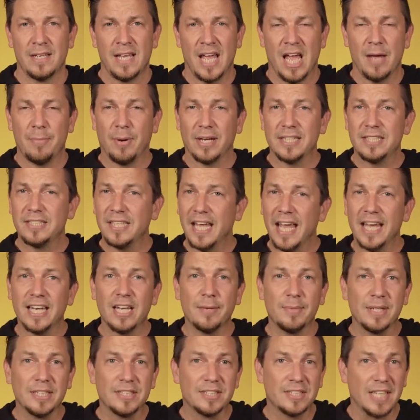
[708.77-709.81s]
And by stand, I
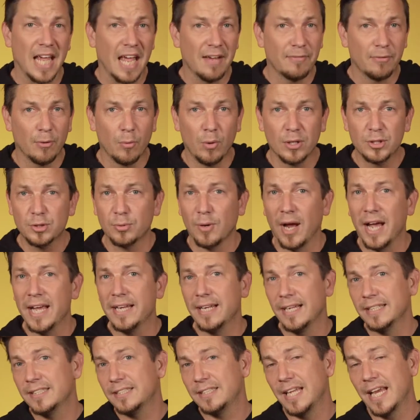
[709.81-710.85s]
mean stand for what's right
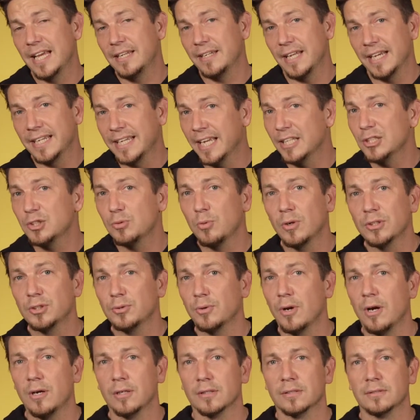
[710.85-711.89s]
and stand against what's
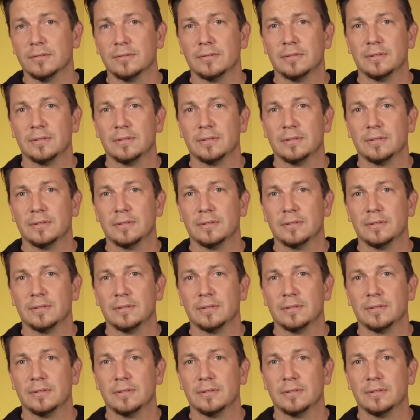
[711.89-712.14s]
wrong.